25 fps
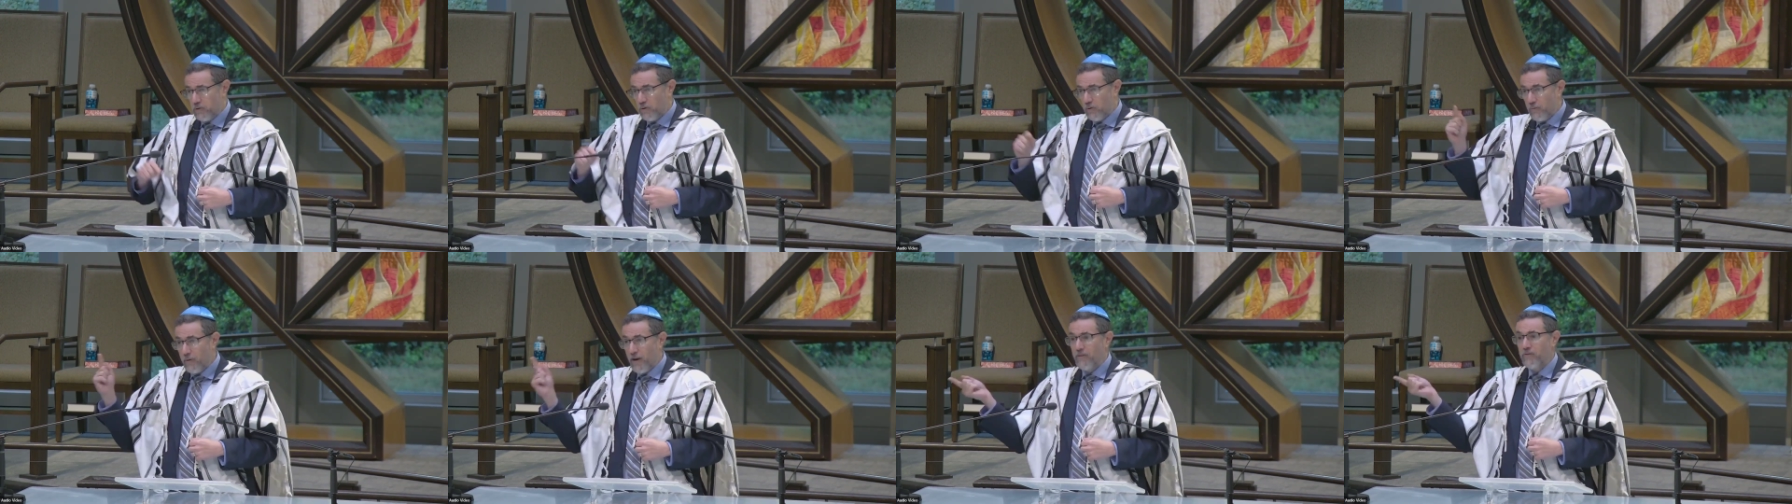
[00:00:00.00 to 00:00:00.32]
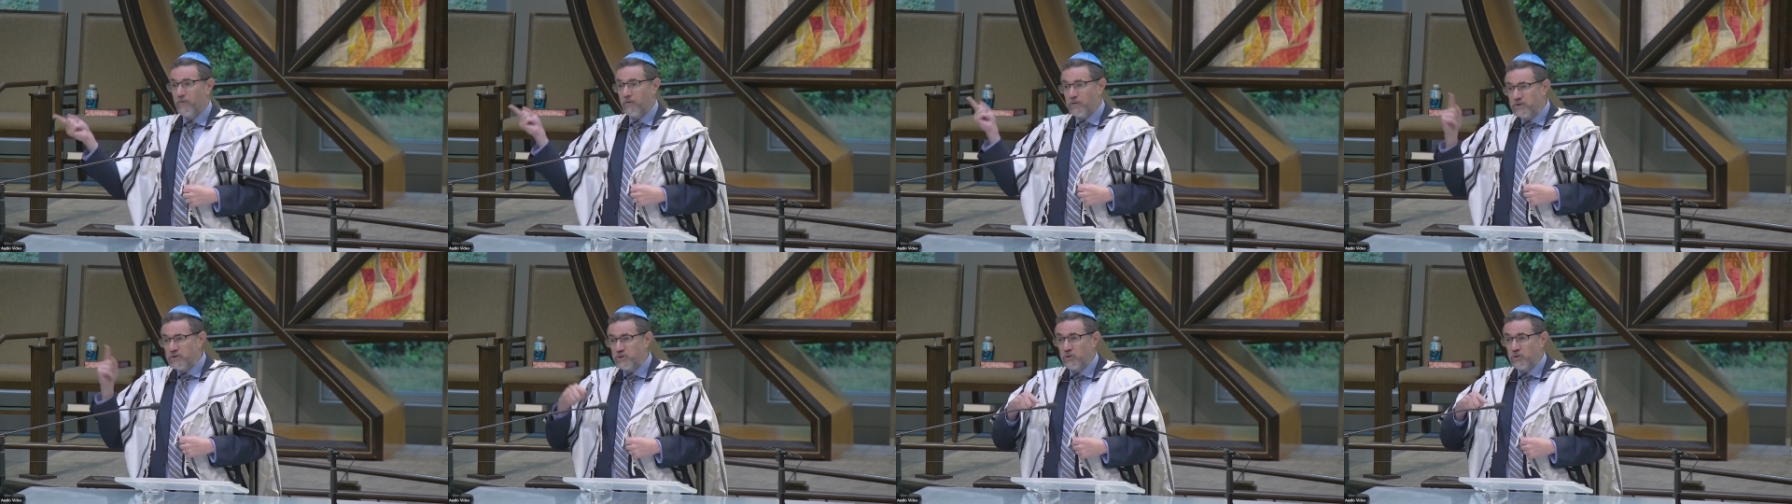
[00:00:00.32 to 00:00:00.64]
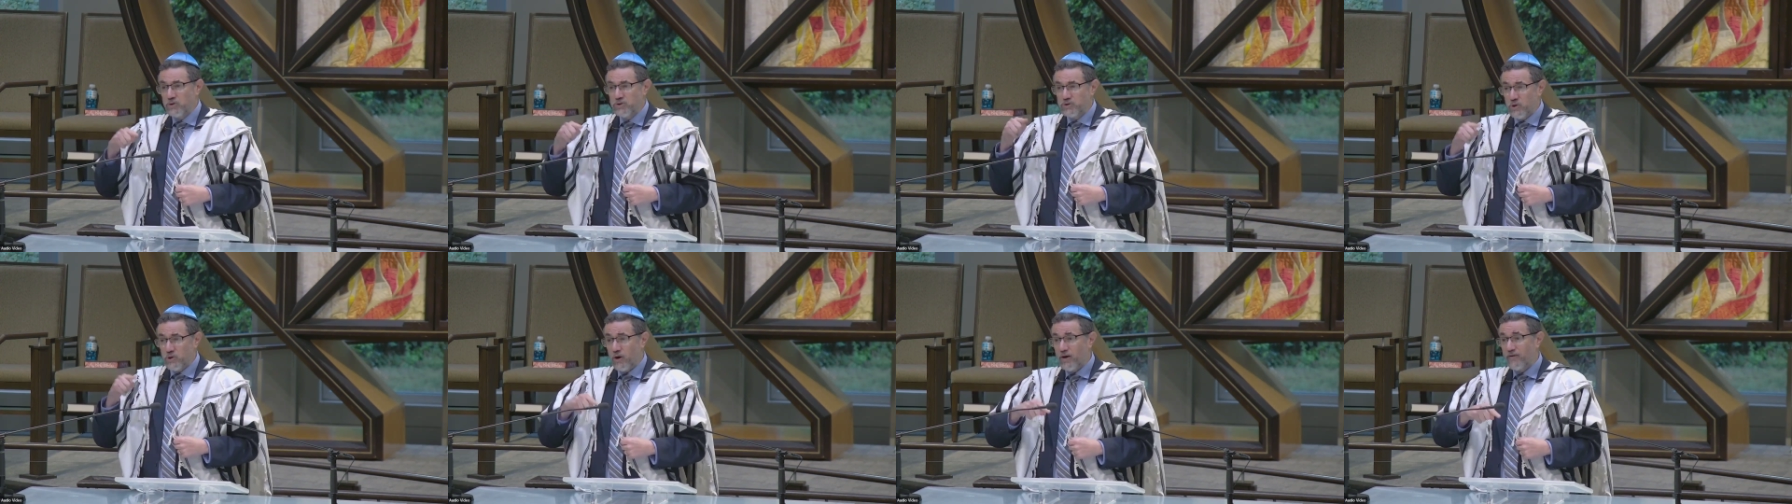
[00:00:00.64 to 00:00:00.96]
who run those
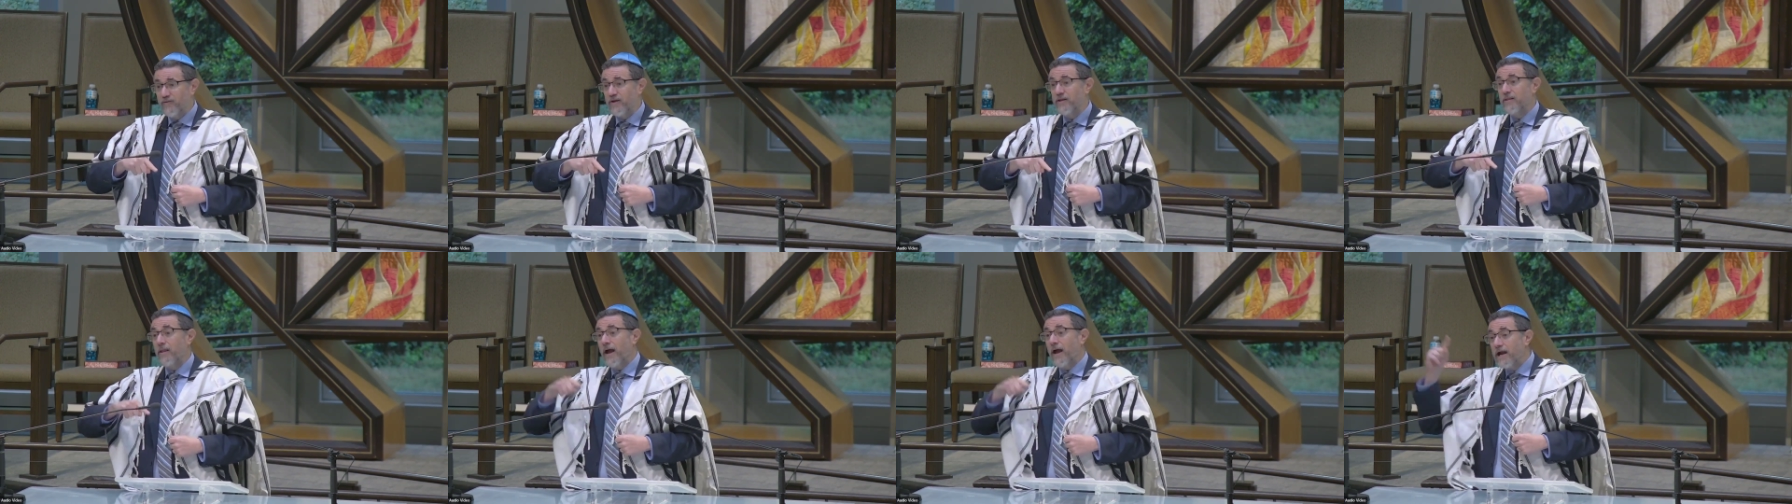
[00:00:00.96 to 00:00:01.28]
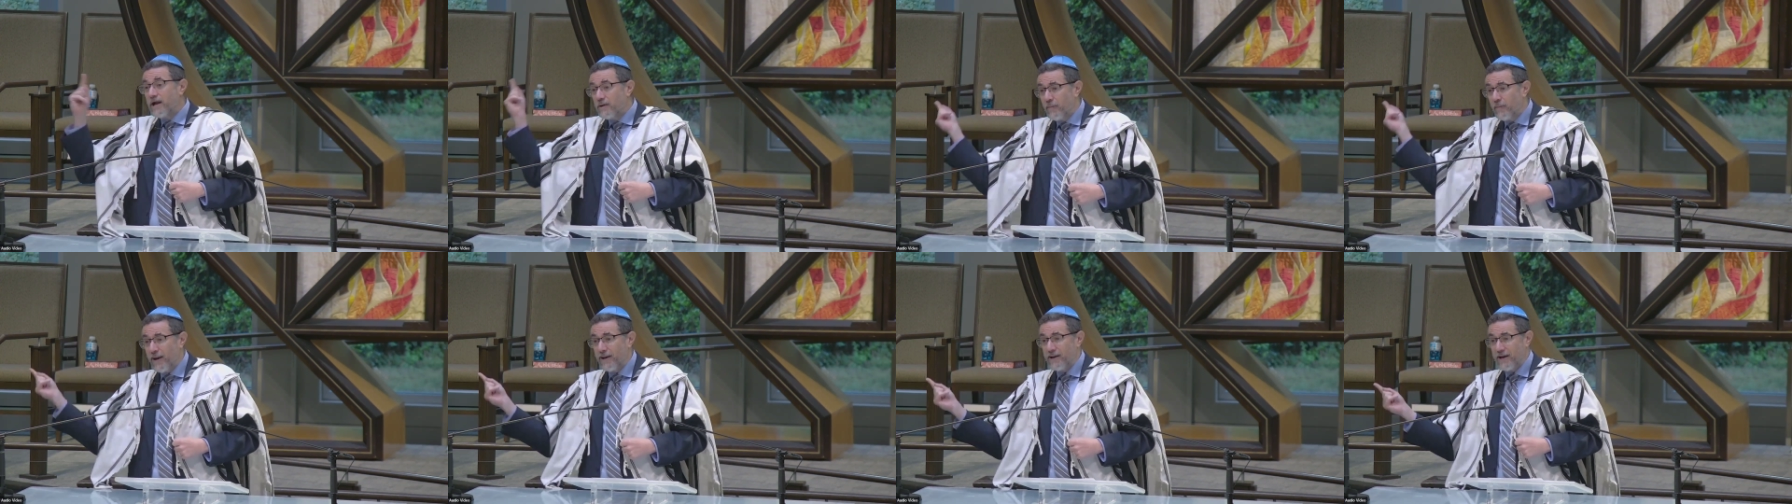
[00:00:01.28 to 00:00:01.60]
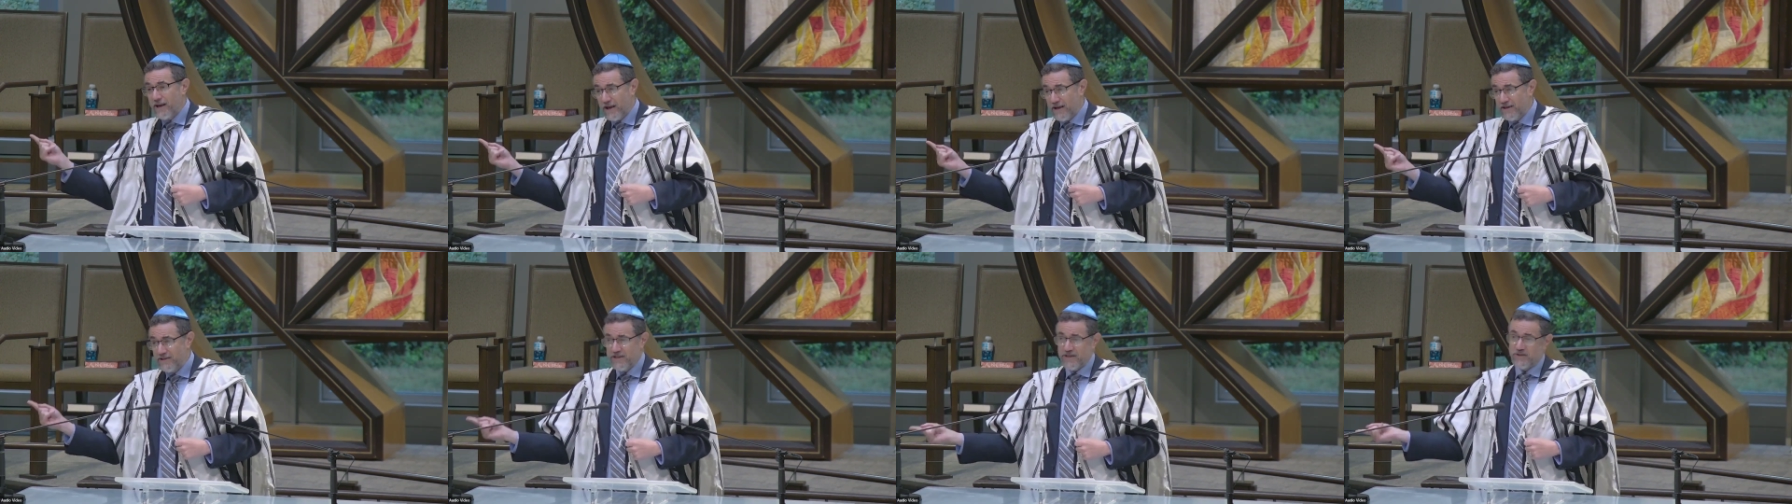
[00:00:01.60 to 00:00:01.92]
schools don't even like my
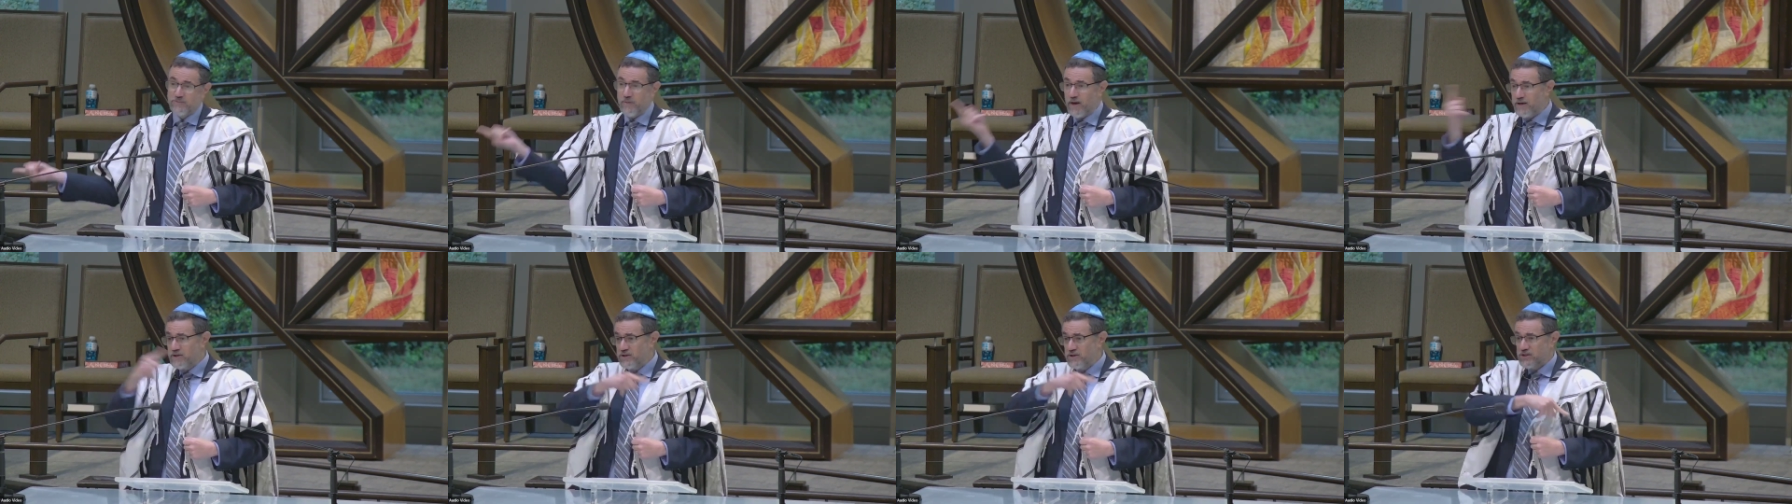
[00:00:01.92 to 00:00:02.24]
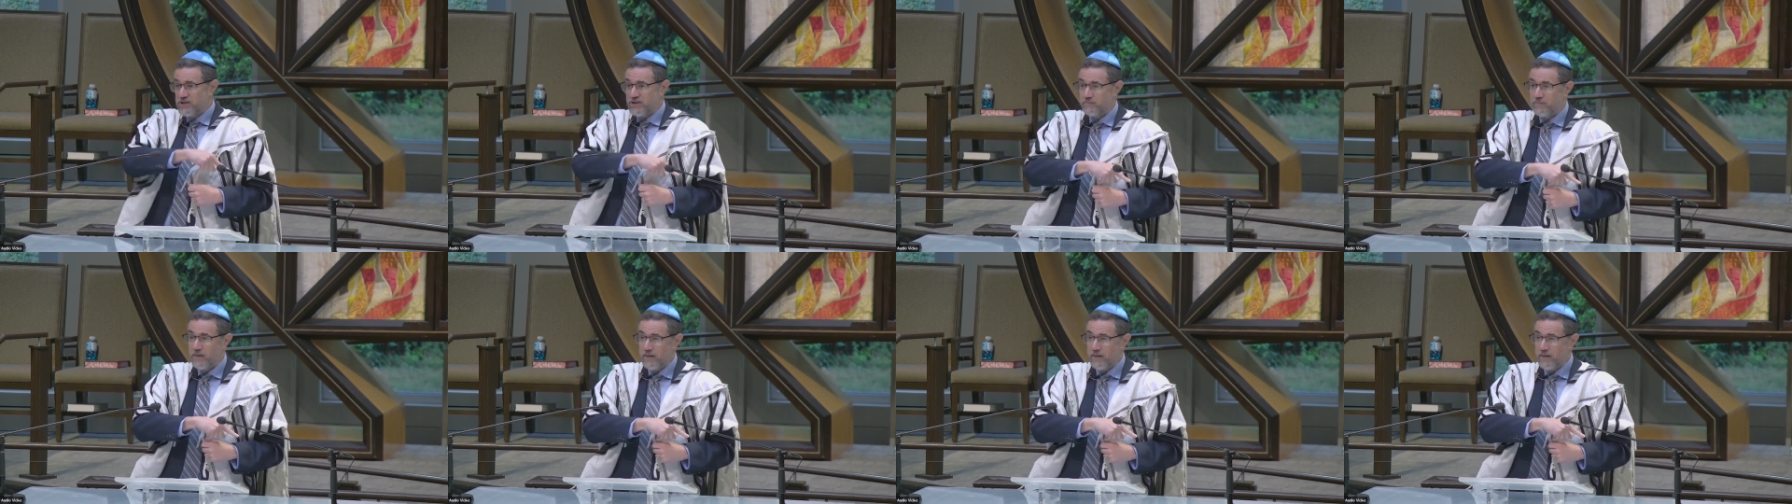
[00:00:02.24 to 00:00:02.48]
kids as much as the